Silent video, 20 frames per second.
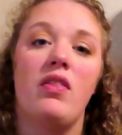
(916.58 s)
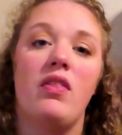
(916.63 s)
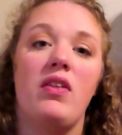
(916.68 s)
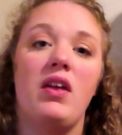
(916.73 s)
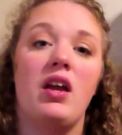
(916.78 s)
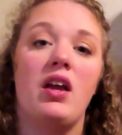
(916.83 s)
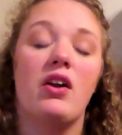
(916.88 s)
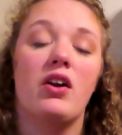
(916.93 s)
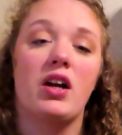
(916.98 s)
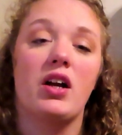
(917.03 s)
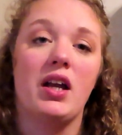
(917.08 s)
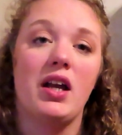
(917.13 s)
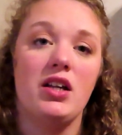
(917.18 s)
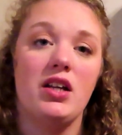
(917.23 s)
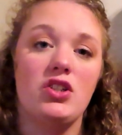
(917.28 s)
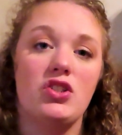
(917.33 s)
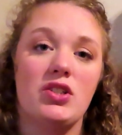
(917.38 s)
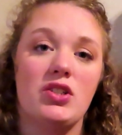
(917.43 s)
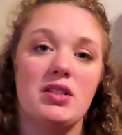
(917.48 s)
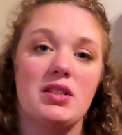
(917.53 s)
the
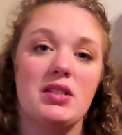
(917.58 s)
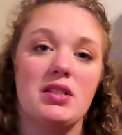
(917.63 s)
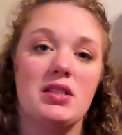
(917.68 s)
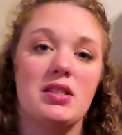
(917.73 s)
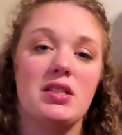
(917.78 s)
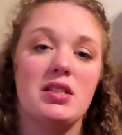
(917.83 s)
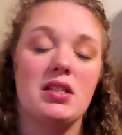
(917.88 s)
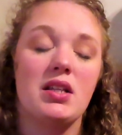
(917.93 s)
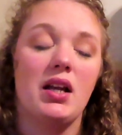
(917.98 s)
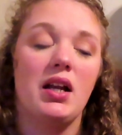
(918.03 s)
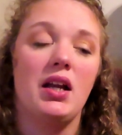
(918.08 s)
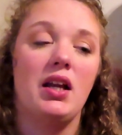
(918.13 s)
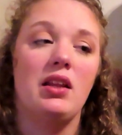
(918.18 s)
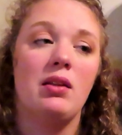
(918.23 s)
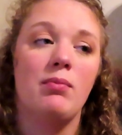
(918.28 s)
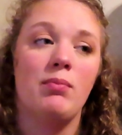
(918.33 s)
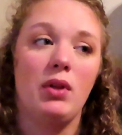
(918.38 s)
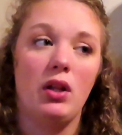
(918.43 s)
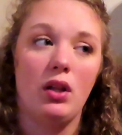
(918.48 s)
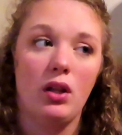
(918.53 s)
irrigations,
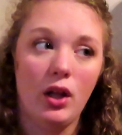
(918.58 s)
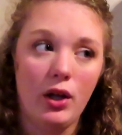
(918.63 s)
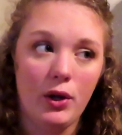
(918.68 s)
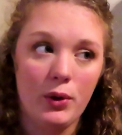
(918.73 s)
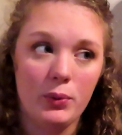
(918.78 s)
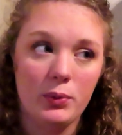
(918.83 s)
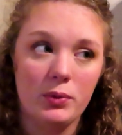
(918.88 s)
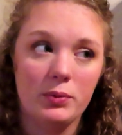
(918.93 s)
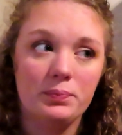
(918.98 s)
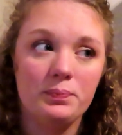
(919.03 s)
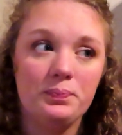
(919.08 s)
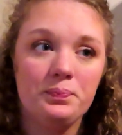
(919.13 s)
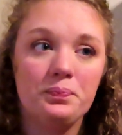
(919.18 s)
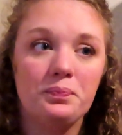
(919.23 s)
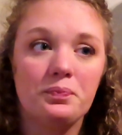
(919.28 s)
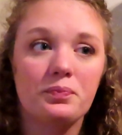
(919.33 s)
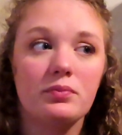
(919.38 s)
and the Malone,